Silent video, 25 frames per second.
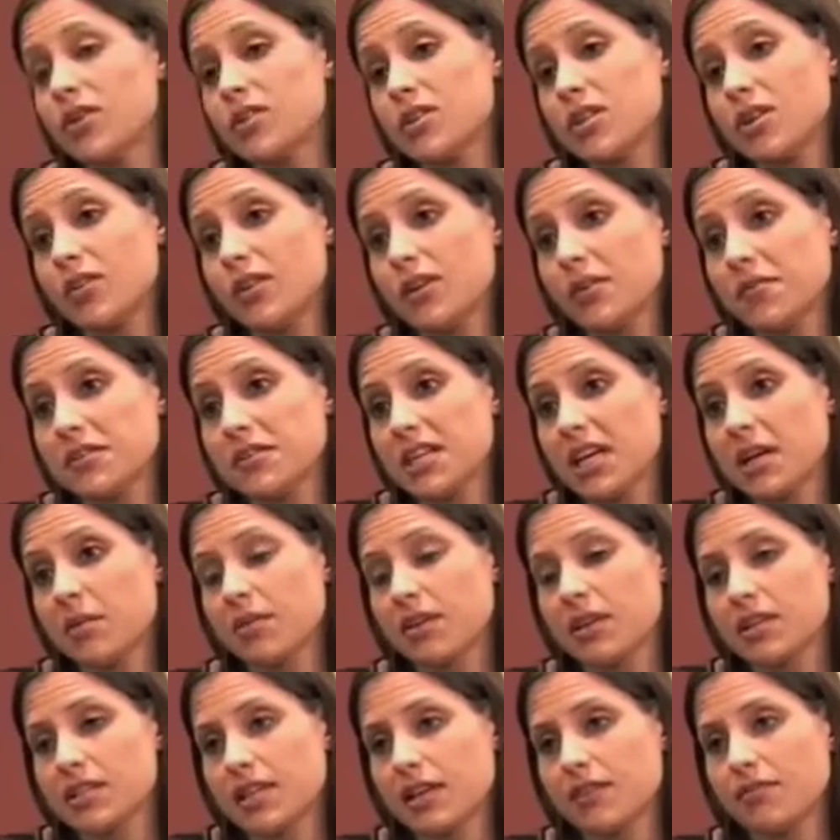do you do if you have a
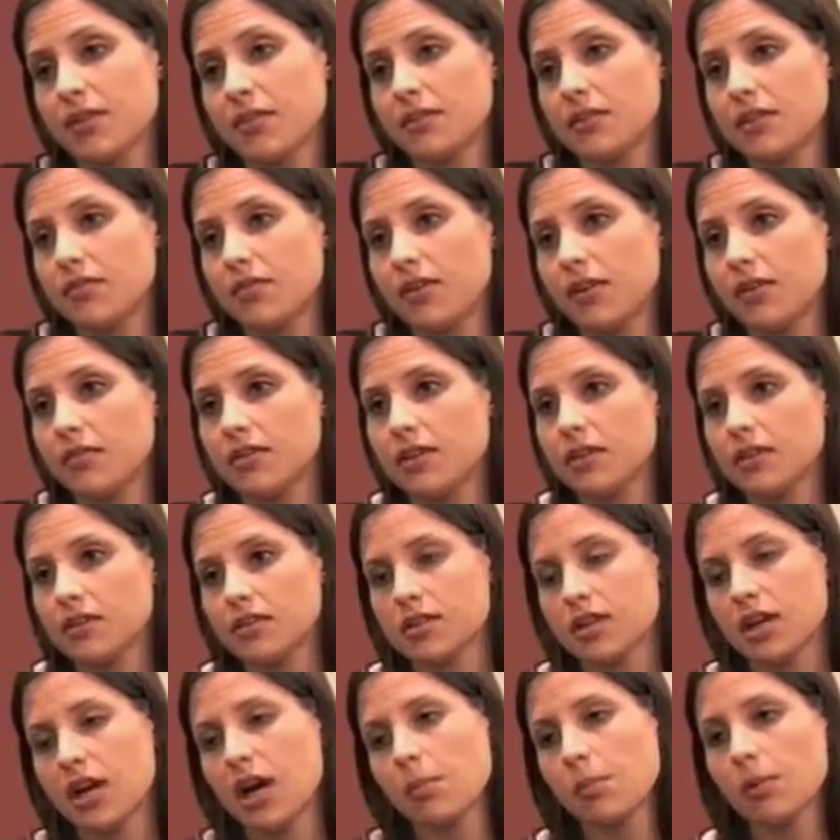table that's like 50-50?
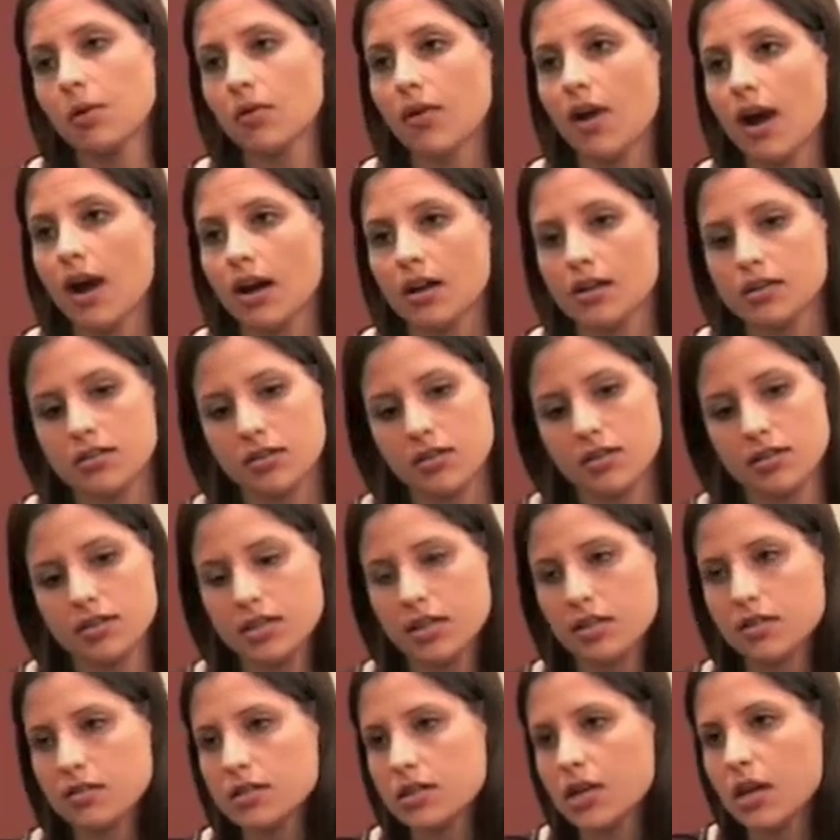There's a couple rocks, you can
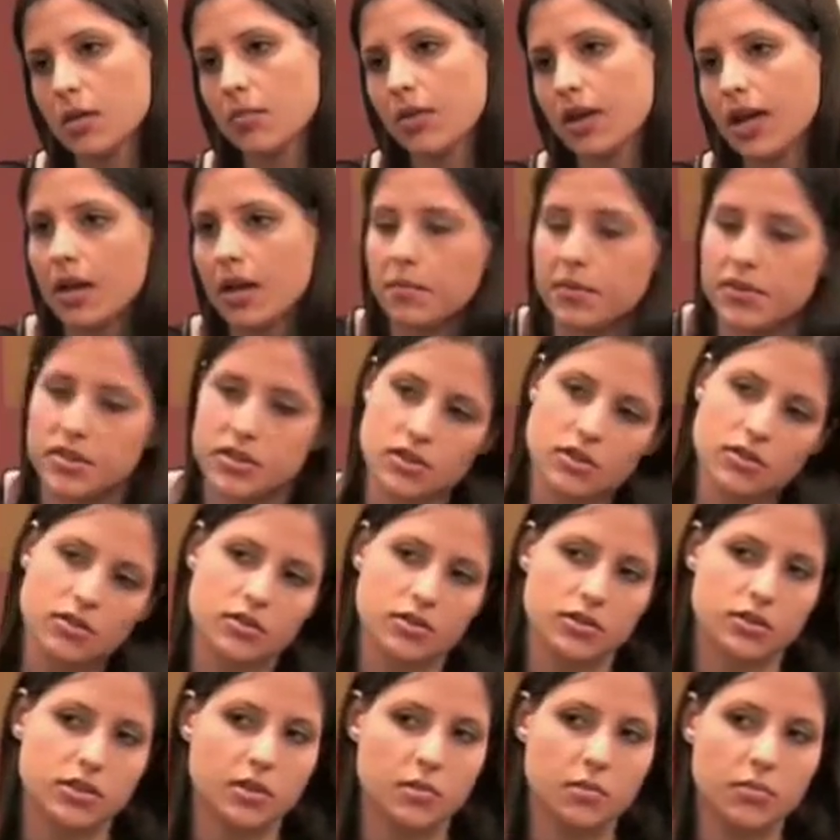see there's a couple
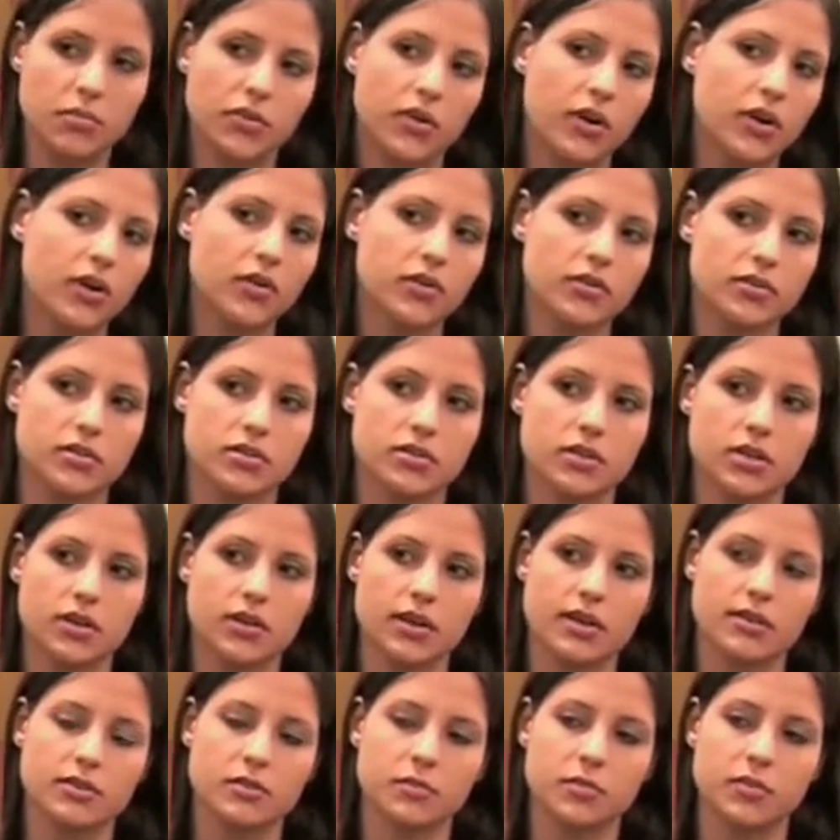amateurs, there's some pros, there's
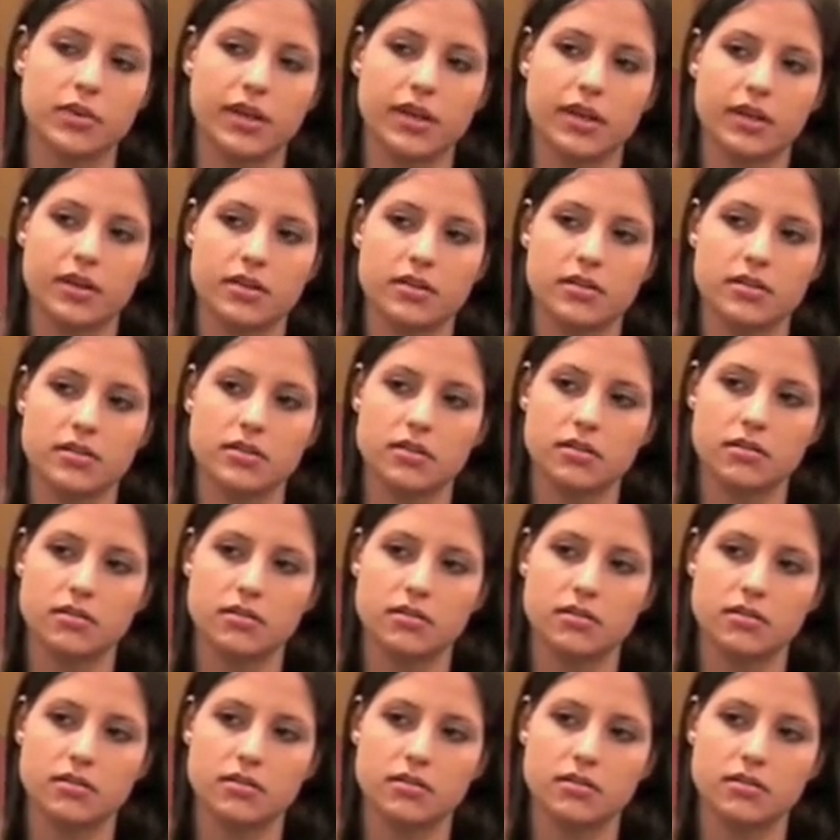aggressive players.